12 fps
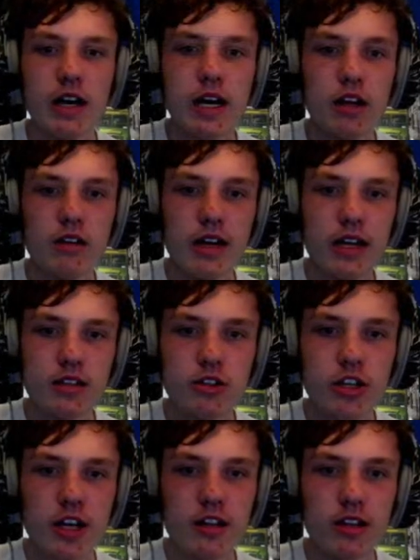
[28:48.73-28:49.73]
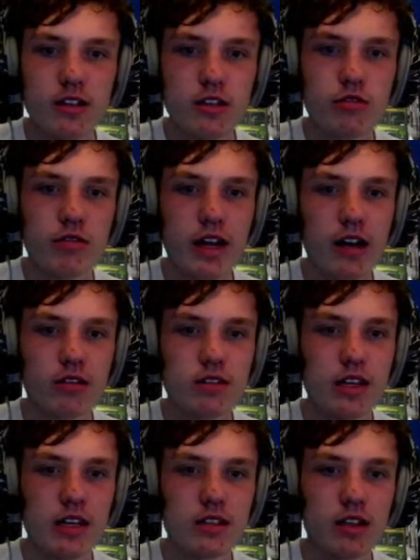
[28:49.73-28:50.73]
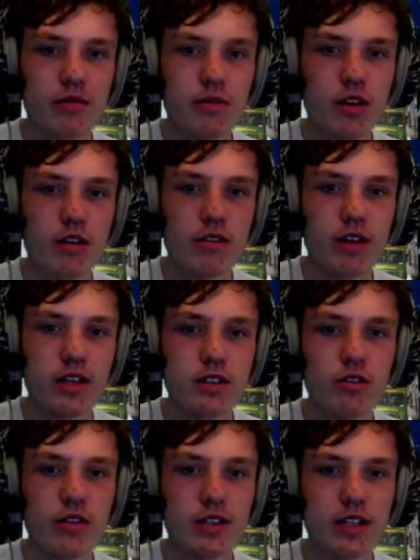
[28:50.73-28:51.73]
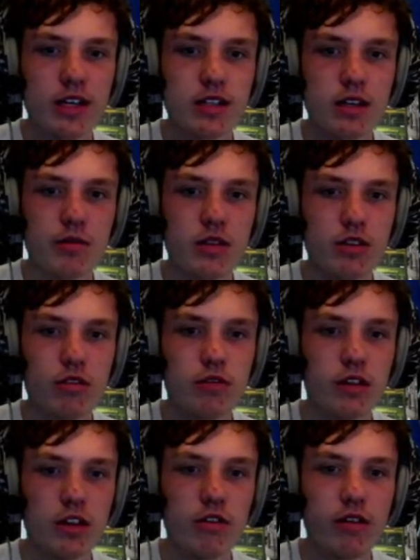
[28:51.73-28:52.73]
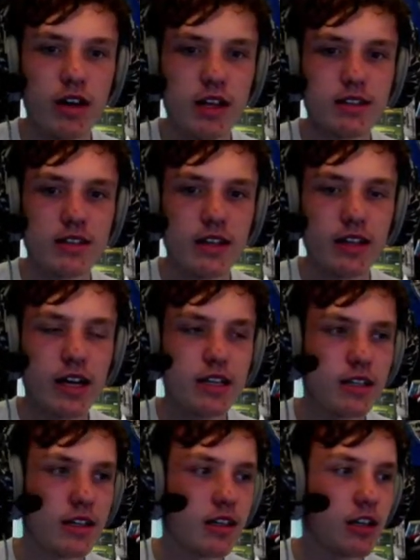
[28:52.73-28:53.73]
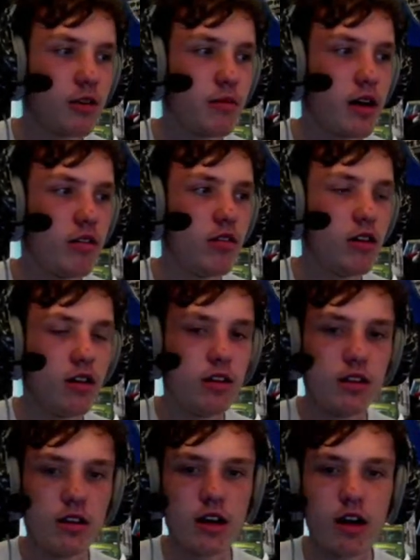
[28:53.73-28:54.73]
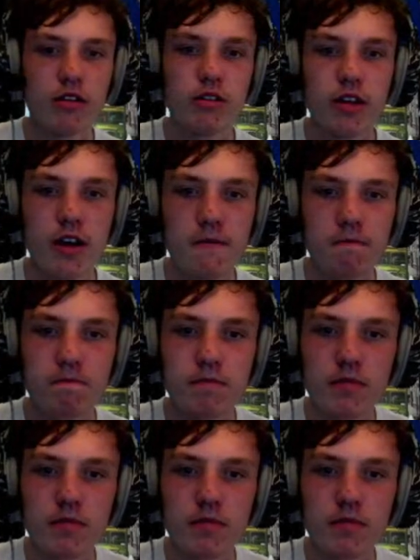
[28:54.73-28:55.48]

Hello LaserJet, this is already out on TSW. It is not in TSW2 of the new NEC that is going to come out. No, not yet.